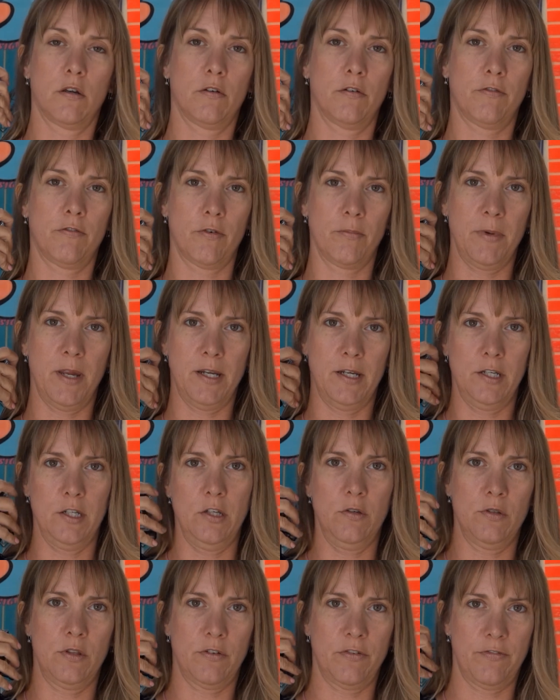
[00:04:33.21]
from
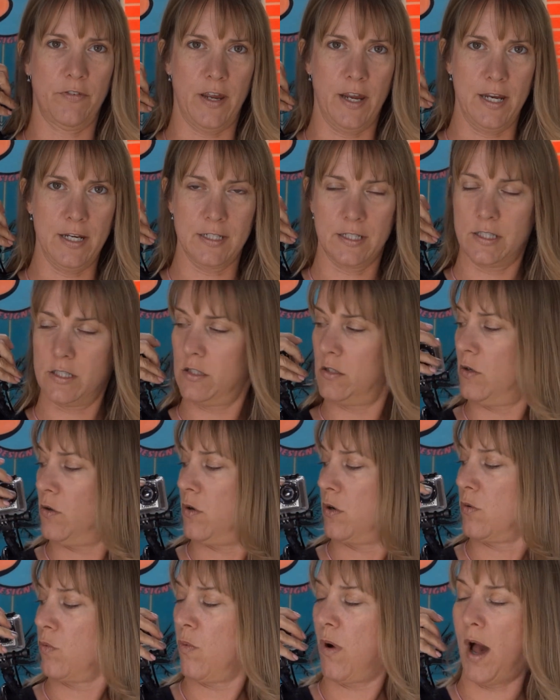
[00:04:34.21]
hitting you in the face
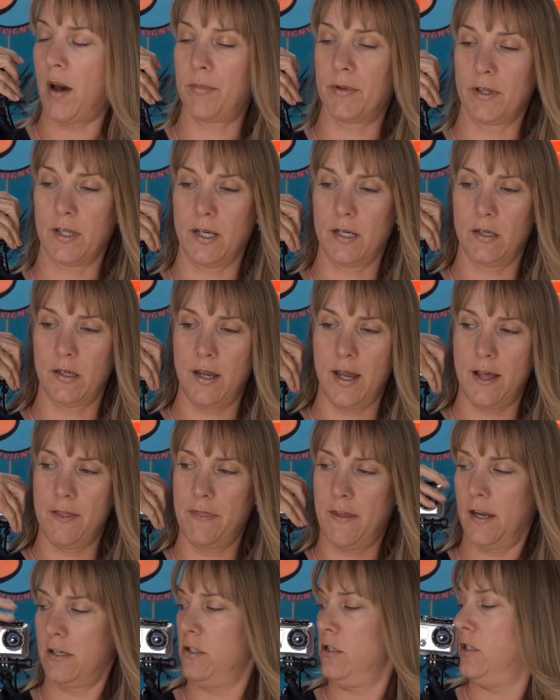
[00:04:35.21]
or wobbling.
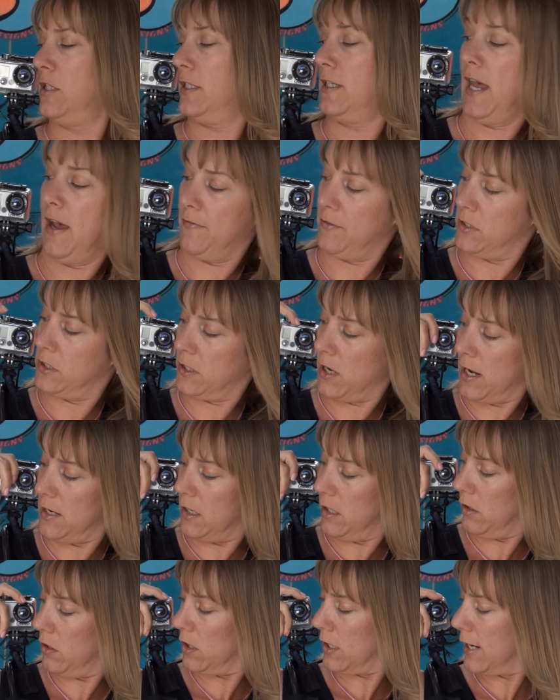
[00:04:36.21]
And then you just have to
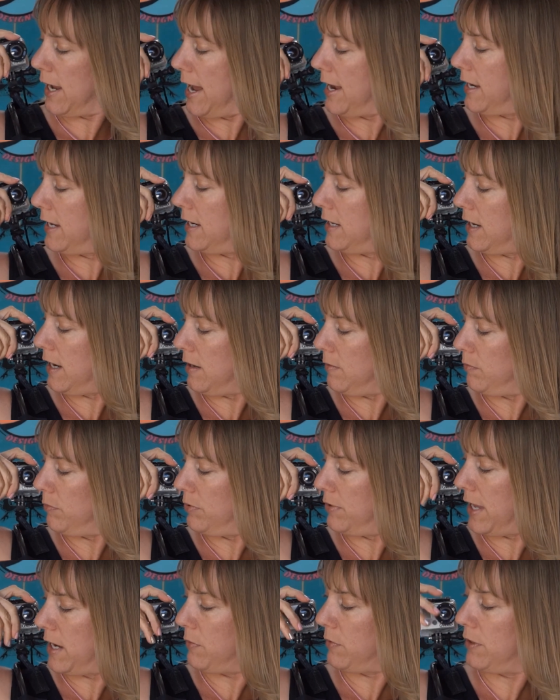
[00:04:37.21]
kind of look at it and
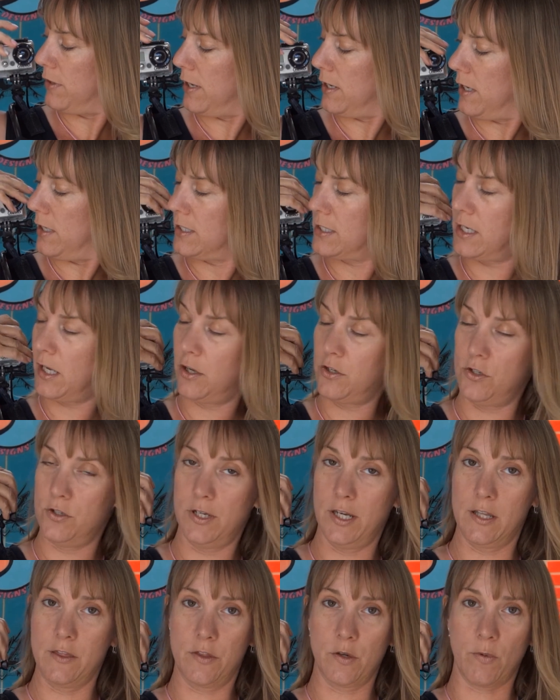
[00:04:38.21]
play with it until you
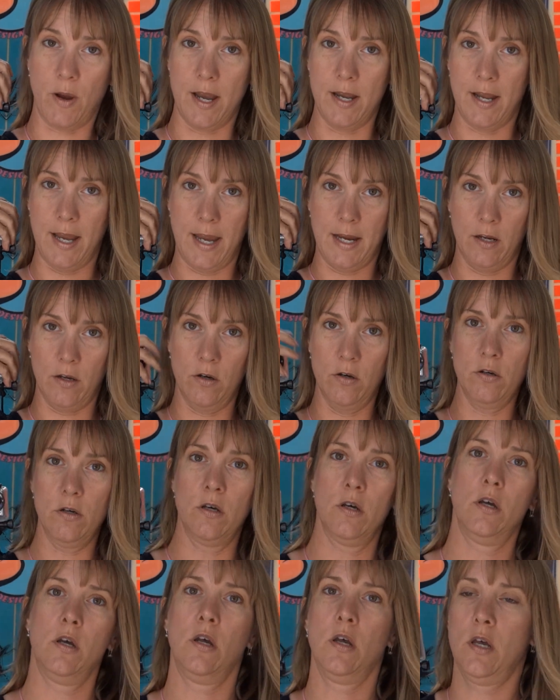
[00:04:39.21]
get the right
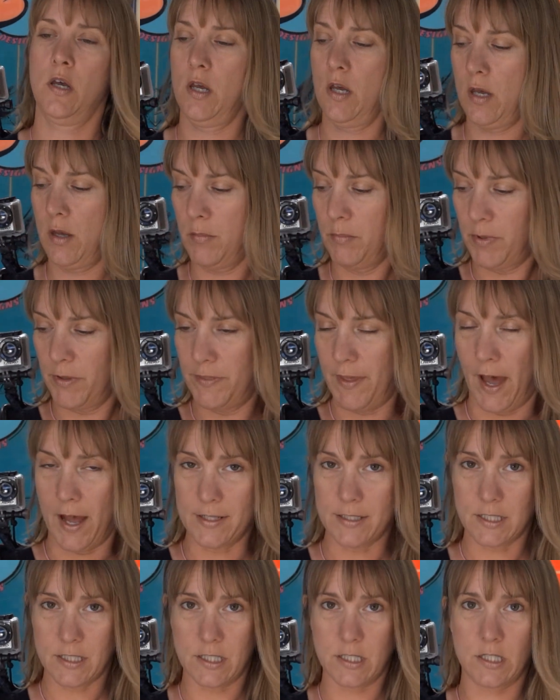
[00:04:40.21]
angle. But
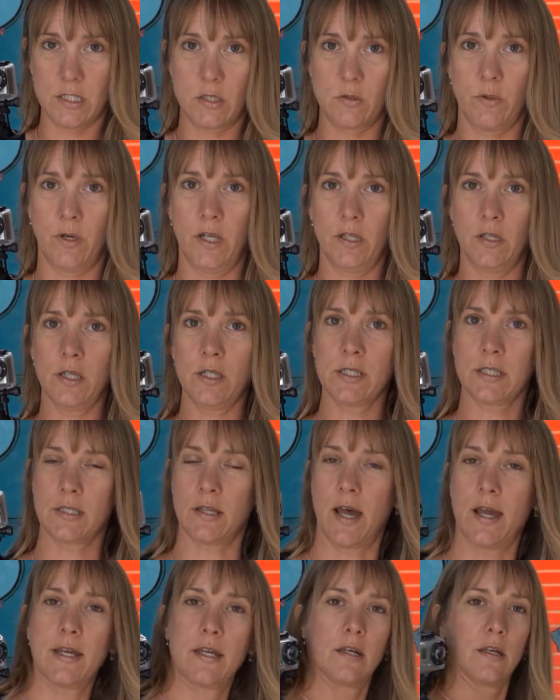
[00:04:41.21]
that's what it looks
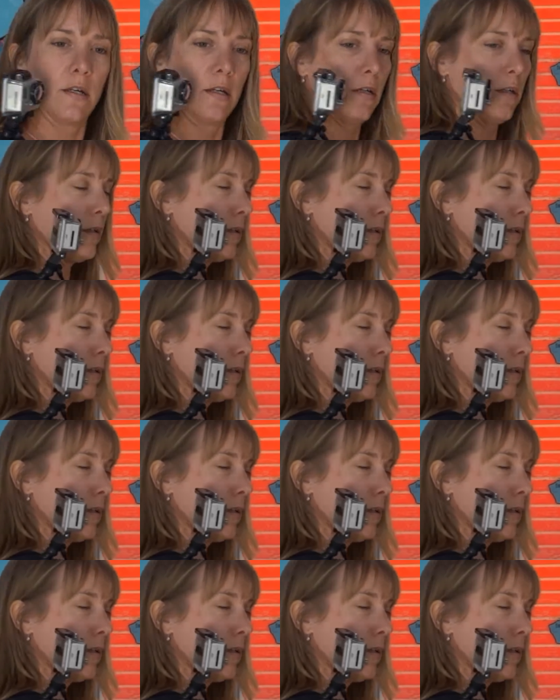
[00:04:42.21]
like.